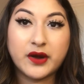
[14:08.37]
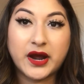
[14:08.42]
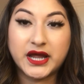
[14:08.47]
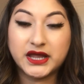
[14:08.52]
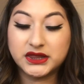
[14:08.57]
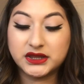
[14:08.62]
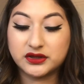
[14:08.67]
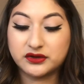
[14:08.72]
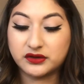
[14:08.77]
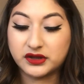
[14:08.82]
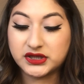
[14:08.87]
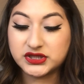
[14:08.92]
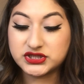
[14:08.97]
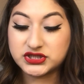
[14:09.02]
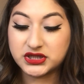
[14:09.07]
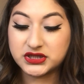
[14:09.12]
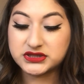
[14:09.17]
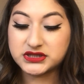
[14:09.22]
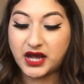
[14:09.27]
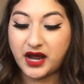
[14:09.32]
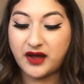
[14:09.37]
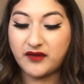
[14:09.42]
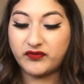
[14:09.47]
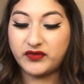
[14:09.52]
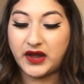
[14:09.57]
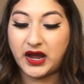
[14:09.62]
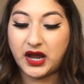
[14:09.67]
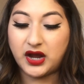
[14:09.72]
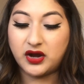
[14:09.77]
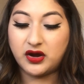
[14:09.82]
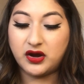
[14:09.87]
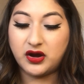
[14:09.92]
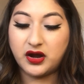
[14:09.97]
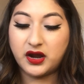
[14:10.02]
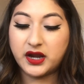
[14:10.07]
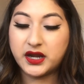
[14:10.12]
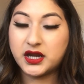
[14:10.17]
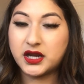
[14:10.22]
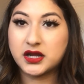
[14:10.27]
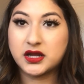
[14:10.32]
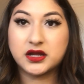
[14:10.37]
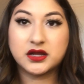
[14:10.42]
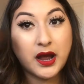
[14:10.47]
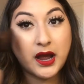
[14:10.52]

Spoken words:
I literally just have that on.